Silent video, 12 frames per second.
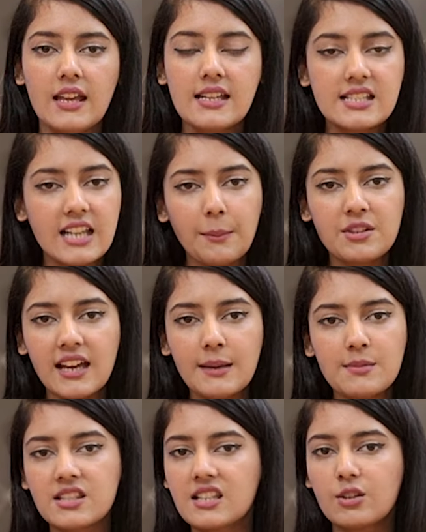
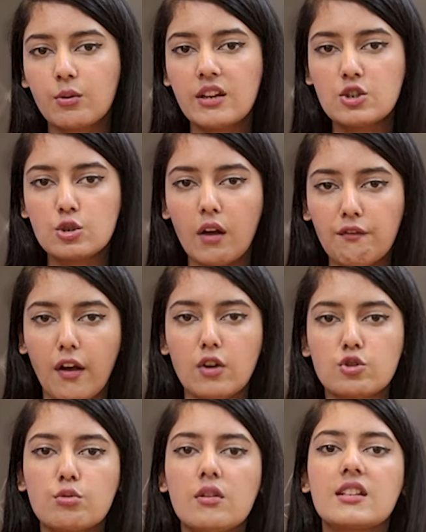Sometimes the screenshot
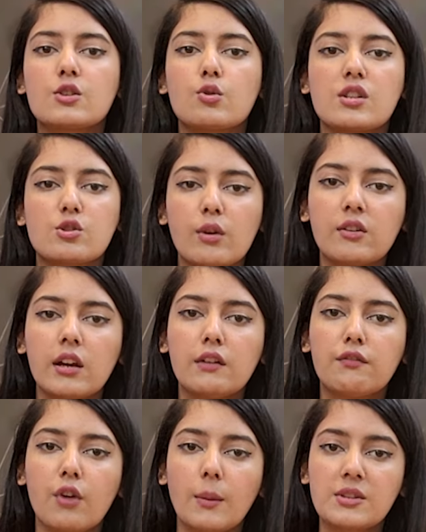function is restricted
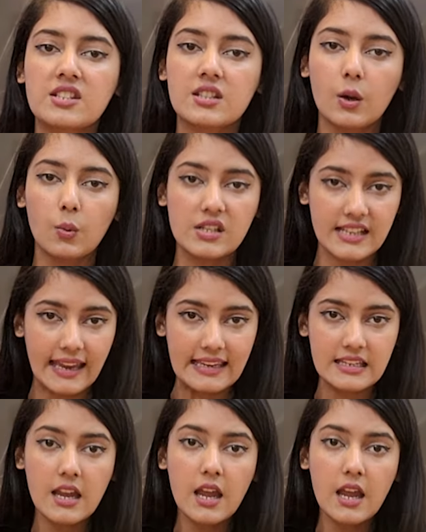from the server's end,